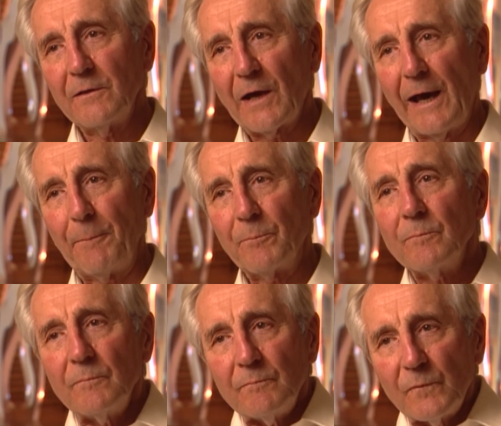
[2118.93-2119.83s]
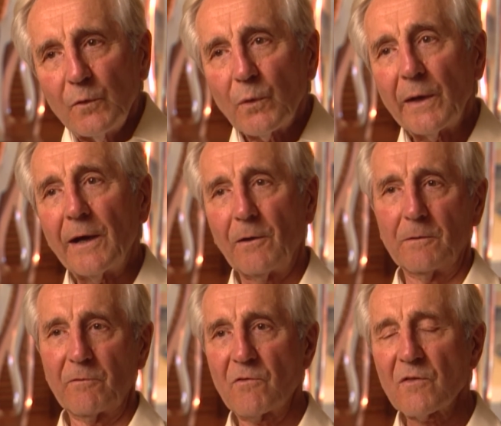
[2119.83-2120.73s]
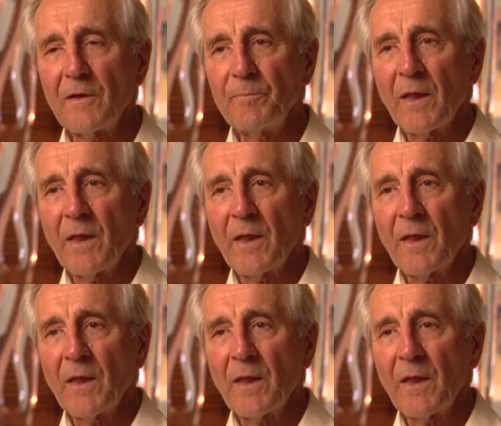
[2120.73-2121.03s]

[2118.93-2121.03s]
type grills,